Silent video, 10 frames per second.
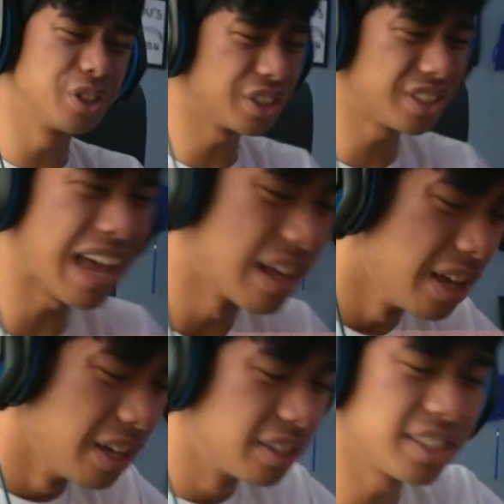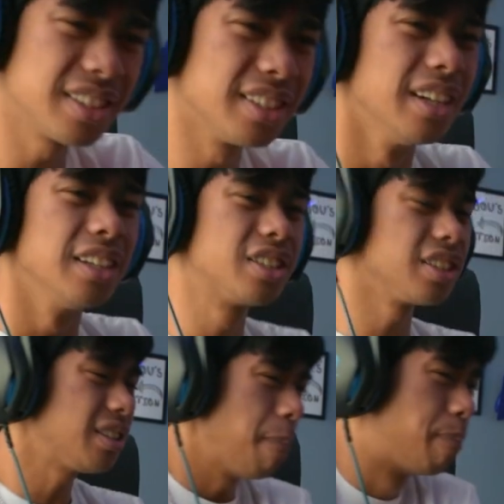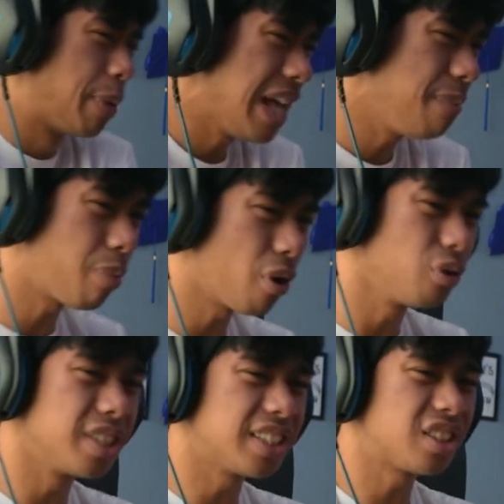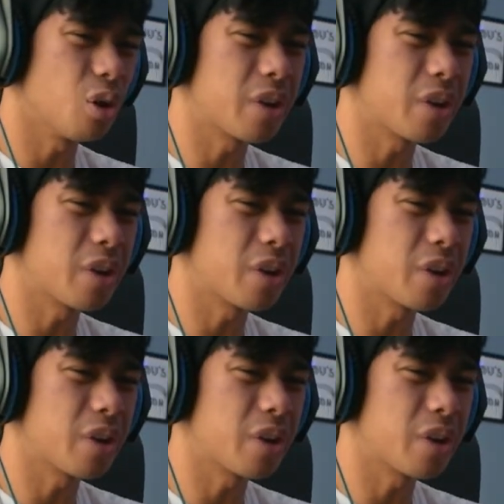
just that, just the, just the beat, bro. It's so